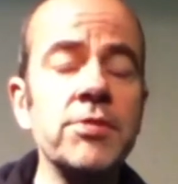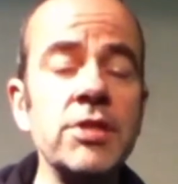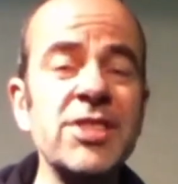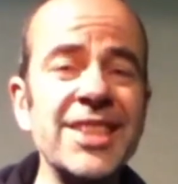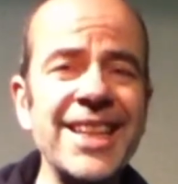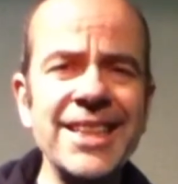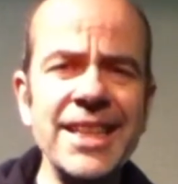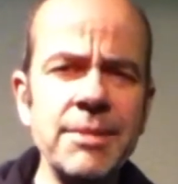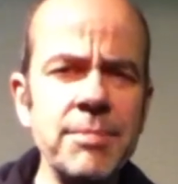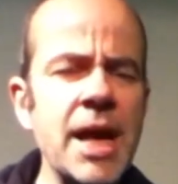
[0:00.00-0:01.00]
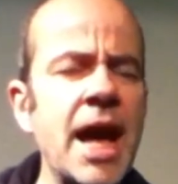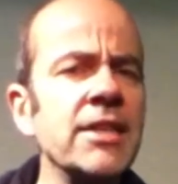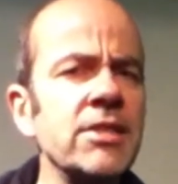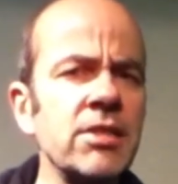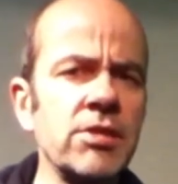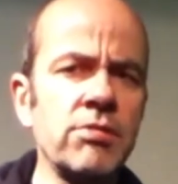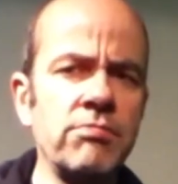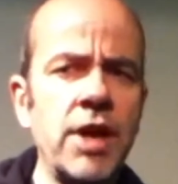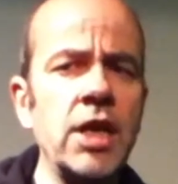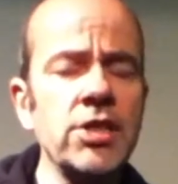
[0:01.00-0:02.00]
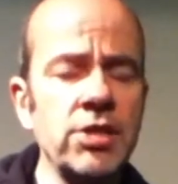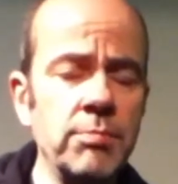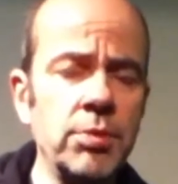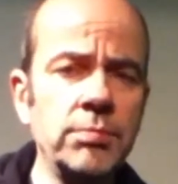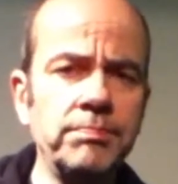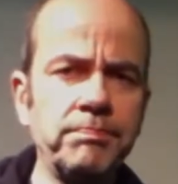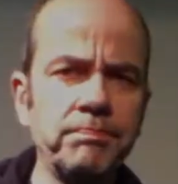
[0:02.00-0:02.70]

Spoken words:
since the technique behind it is fairly simple.